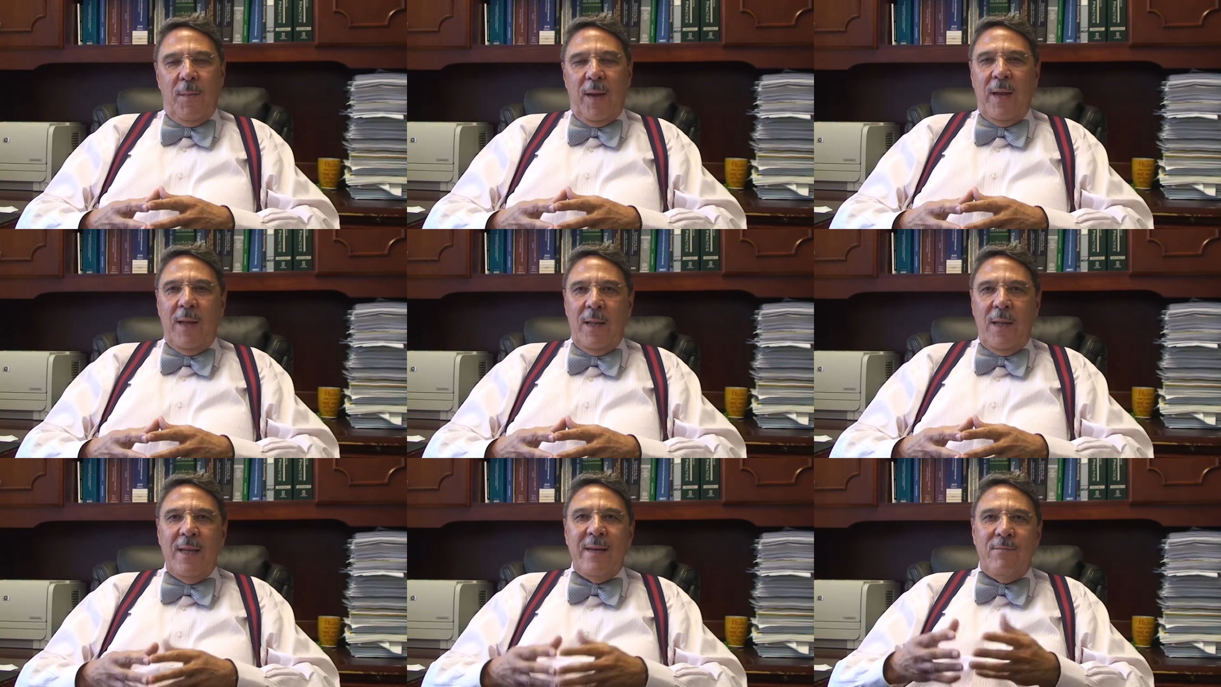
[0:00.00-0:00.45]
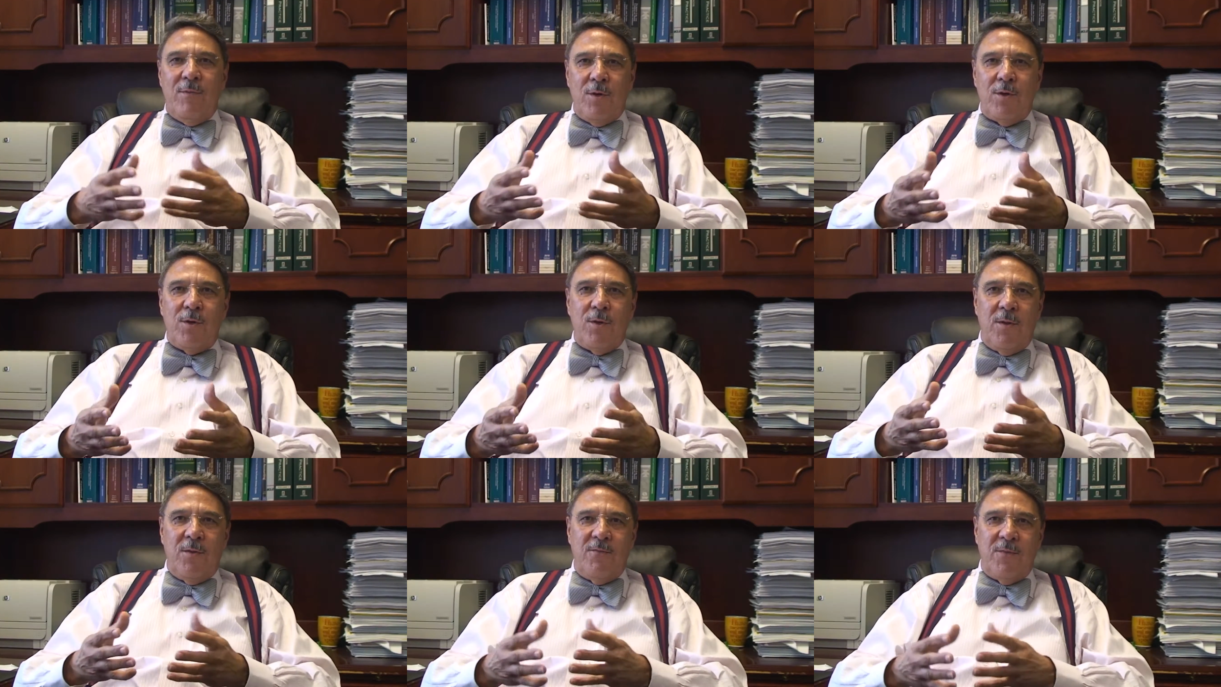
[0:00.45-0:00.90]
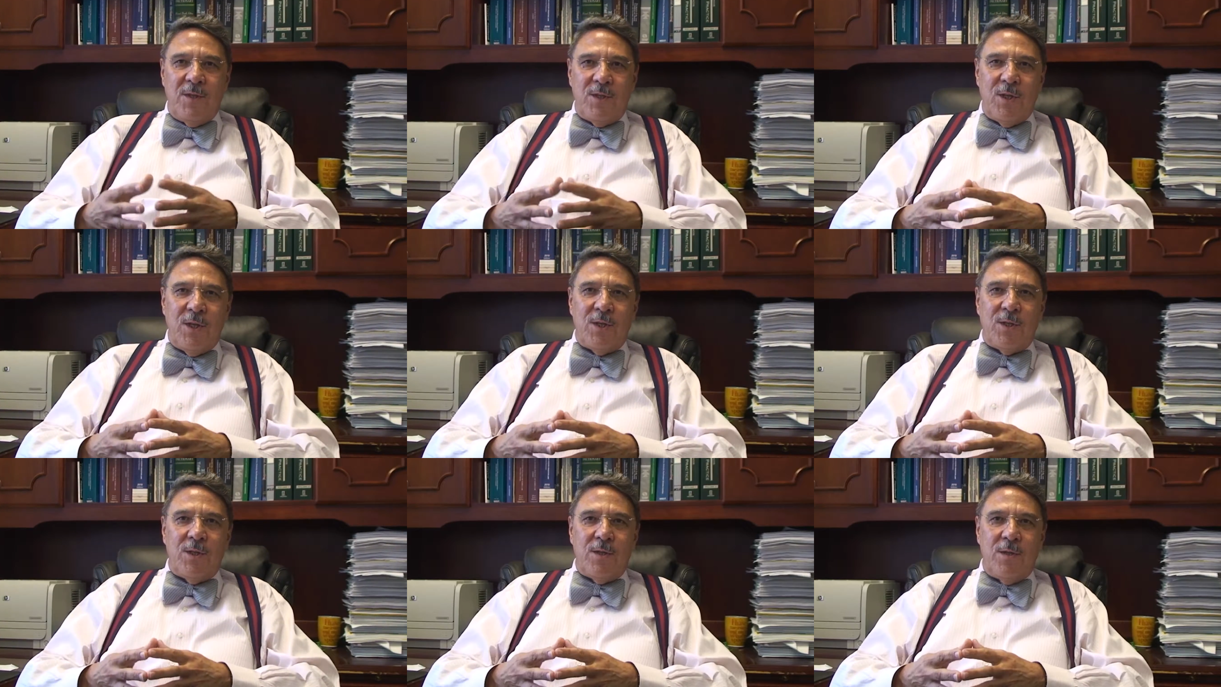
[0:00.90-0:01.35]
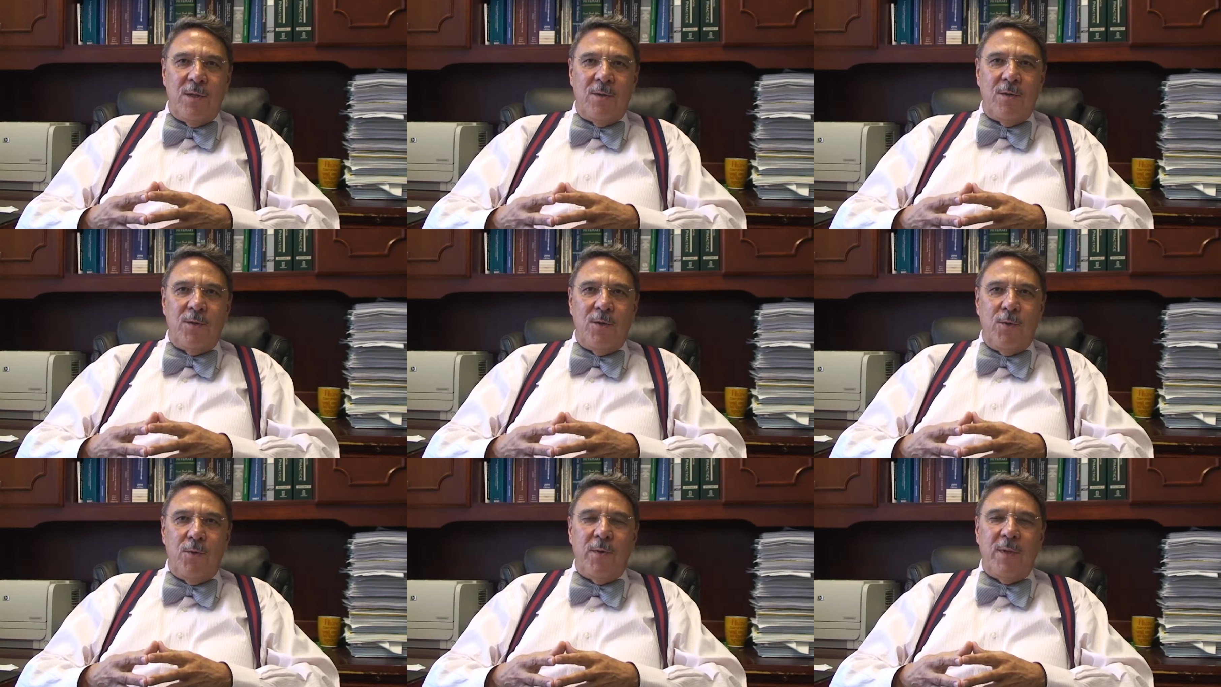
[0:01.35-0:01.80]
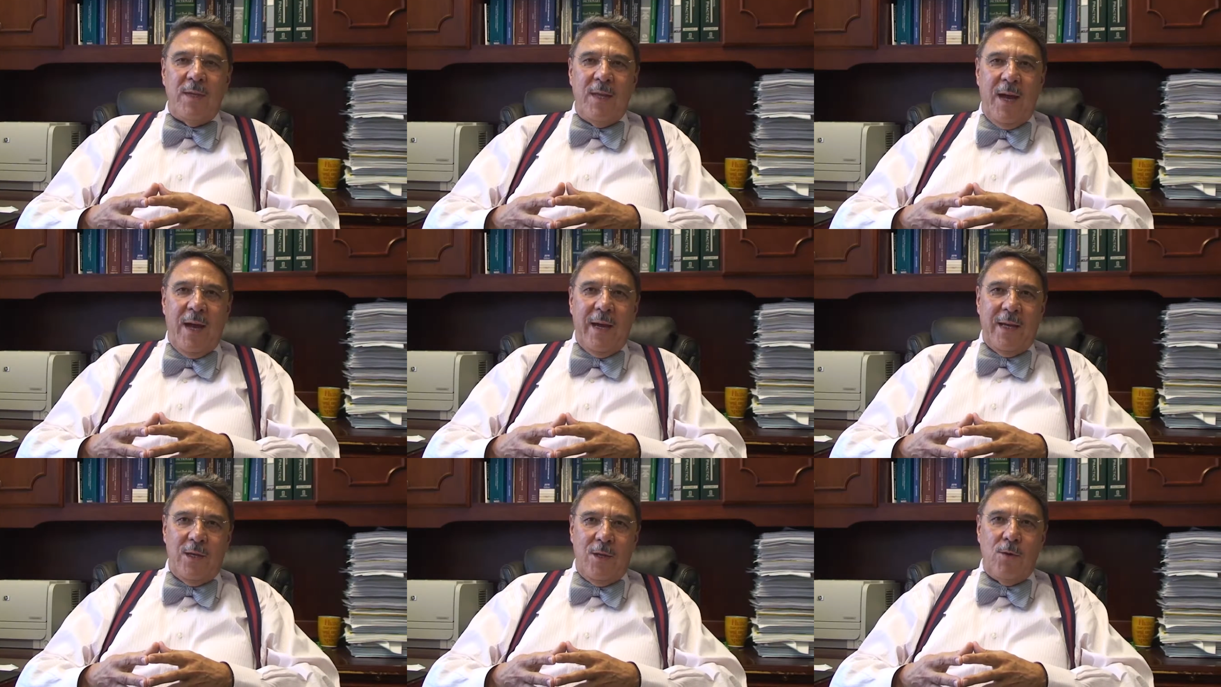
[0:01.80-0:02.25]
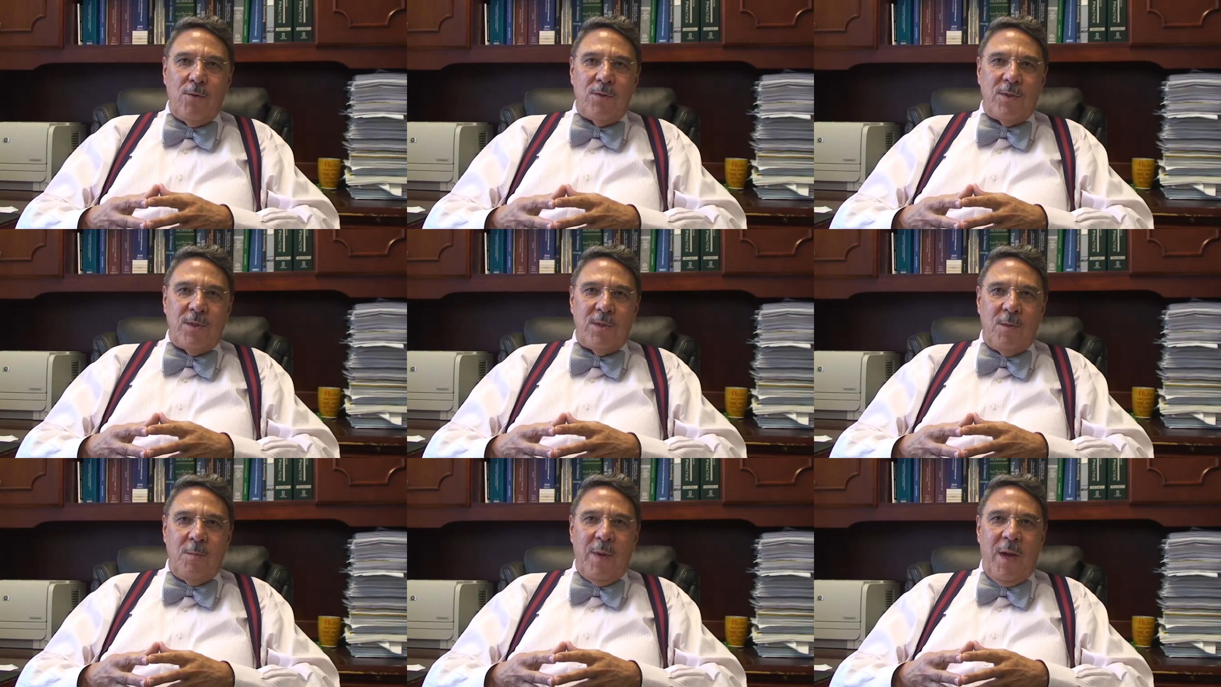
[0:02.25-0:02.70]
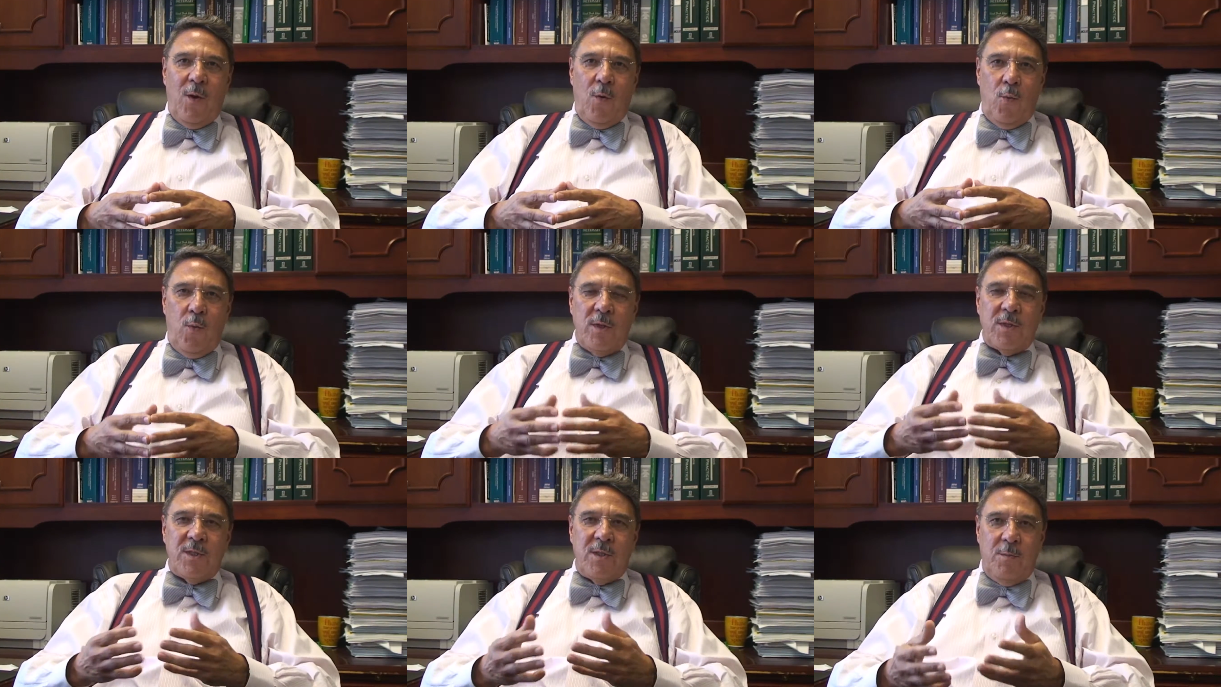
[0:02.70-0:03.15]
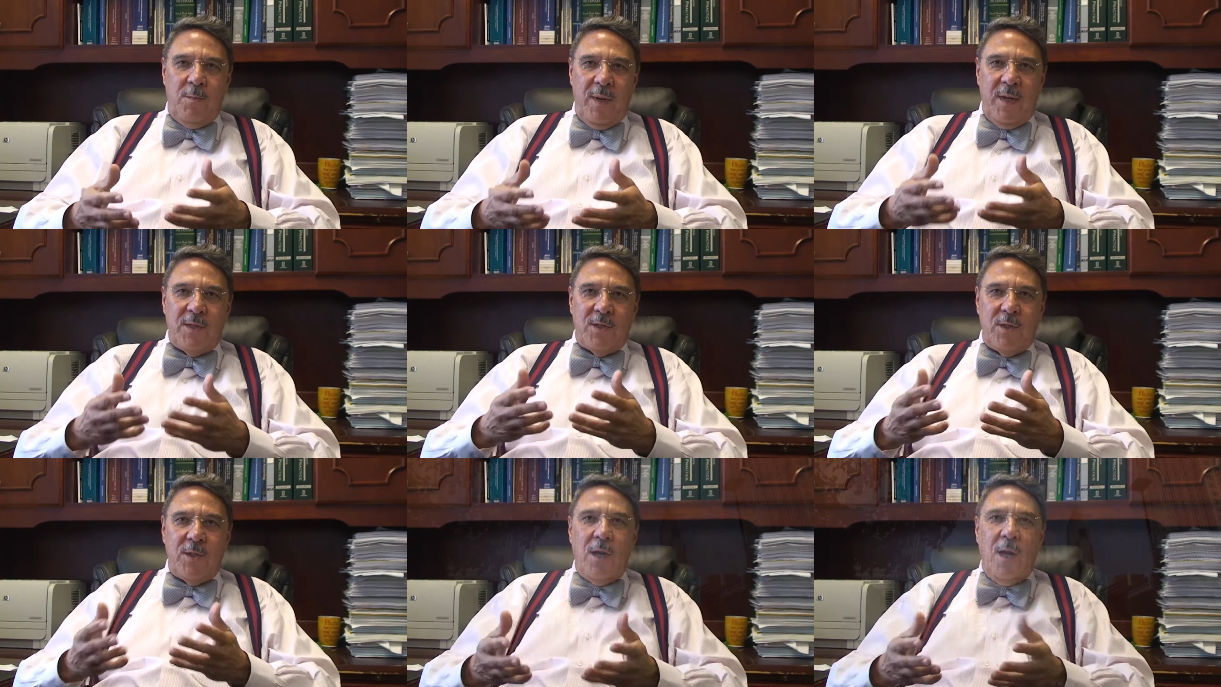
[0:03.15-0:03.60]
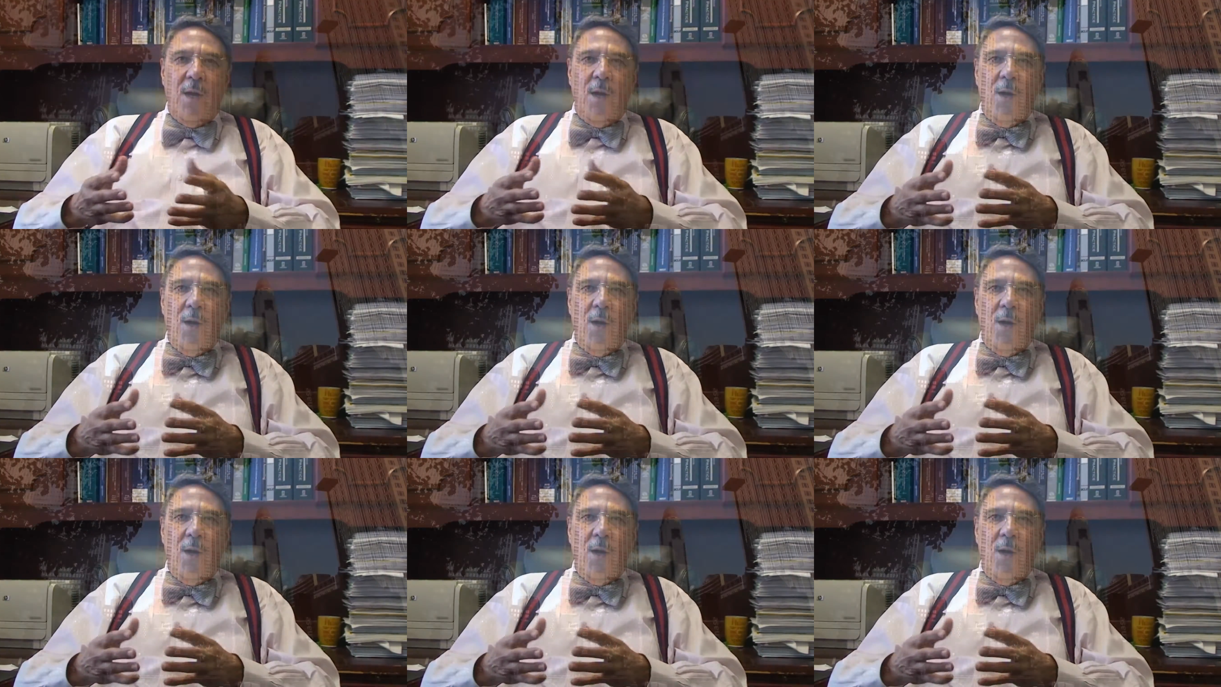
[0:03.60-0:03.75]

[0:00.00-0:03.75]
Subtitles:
and leave it to the physician to do the diagnosis about what's the best